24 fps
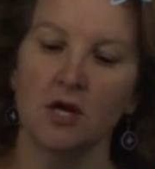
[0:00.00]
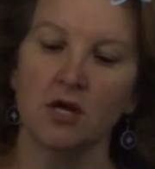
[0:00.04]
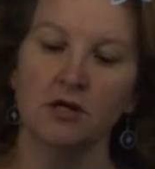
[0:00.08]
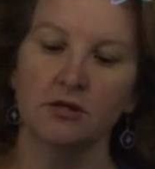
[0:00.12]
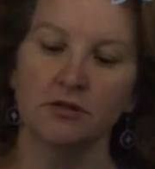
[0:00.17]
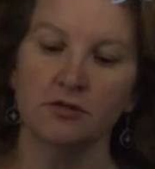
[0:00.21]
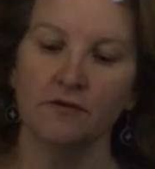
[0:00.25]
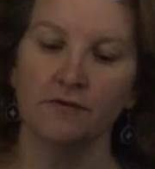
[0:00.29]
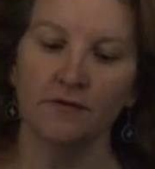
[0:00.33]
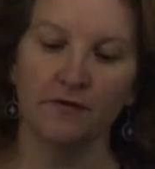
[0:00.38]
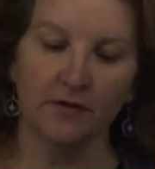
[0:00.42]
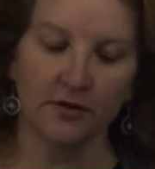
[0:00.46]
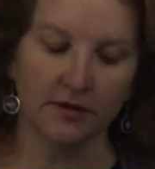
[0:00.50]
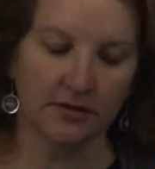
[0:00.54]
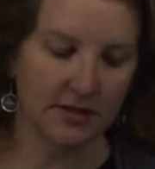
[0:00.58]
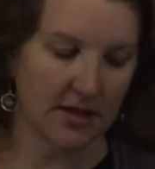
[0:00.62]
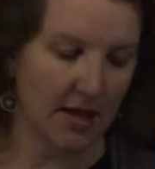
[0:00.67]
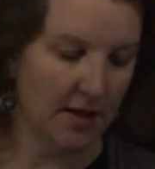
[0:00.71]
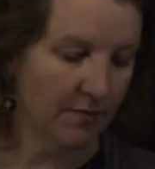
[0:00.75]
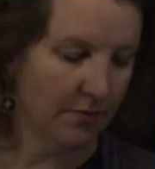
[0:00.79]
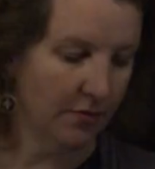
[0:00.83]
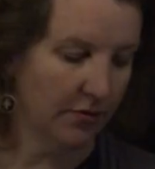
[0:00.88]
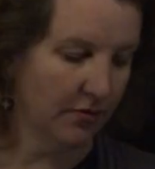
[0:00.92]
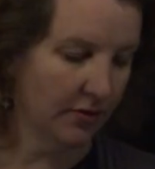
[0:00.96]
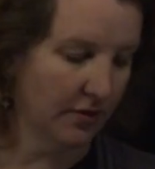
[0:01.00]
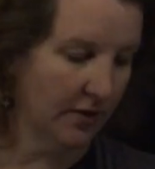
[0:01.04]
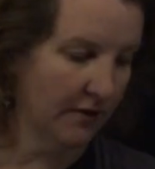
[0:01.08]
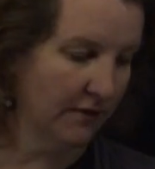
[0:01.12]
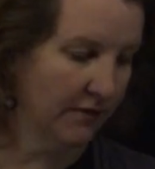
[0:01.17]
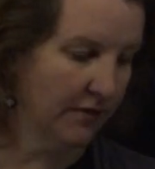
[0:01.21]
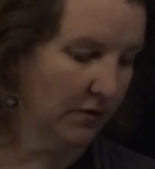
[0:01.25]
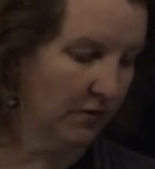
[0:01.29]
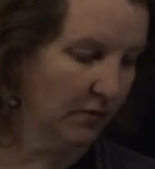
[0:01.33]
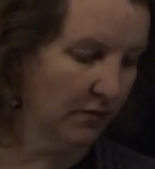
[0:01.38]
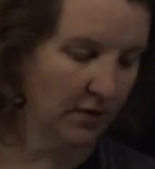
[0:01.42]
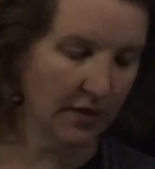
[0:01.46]
So for example,
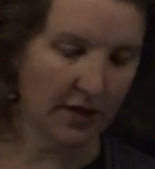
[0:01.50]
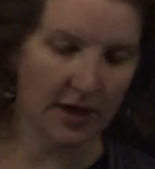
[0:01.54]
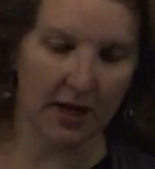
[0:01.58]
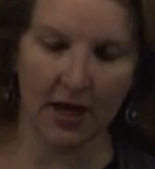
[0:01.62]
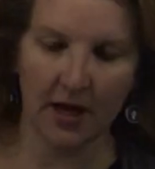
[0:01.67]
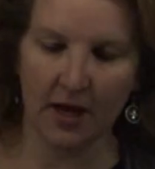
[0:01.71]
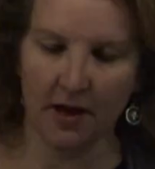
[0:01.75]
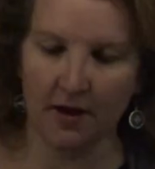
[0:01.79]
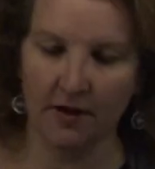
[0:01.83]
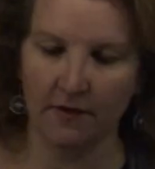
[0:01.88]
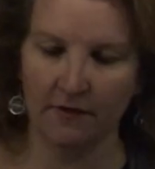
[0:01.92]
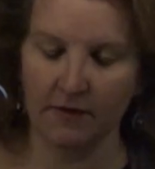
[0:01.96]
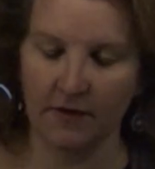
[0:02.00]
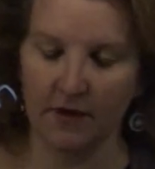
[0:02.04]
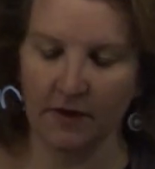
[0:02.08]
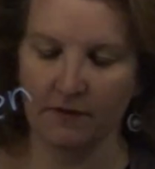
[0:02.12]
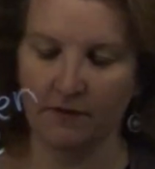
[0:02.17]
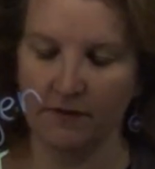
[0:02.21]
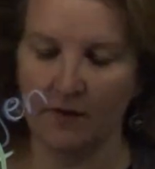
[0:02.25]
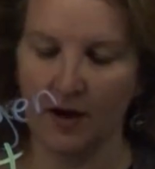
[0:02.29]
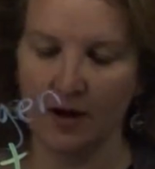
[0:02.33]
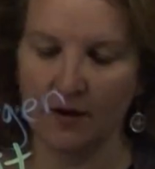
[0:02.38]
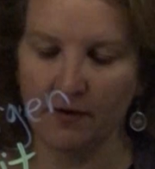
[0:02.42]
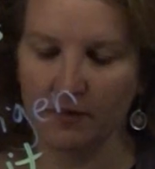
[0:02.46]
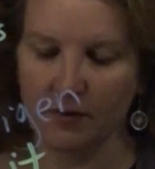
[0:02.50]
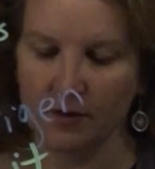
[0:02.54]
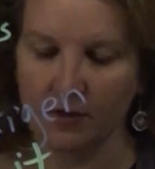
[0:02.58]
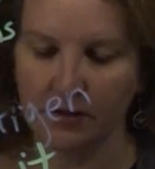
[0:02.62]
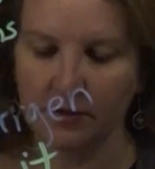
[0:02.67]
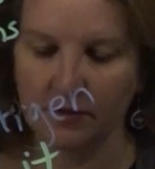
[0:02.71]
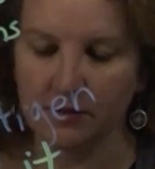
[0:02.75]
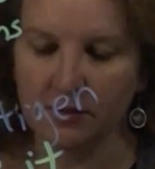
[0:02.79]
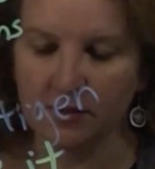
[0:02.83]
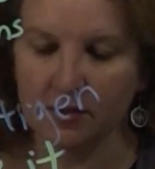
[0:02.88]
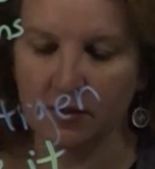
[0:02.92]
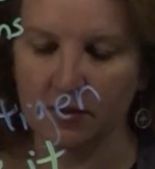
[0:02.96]
if you were to have a
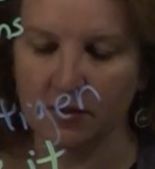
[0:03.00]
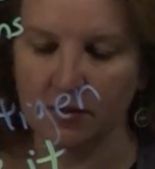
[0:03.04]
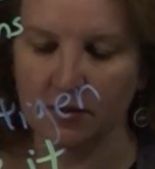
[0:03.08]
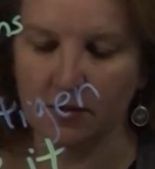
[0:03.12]
virus,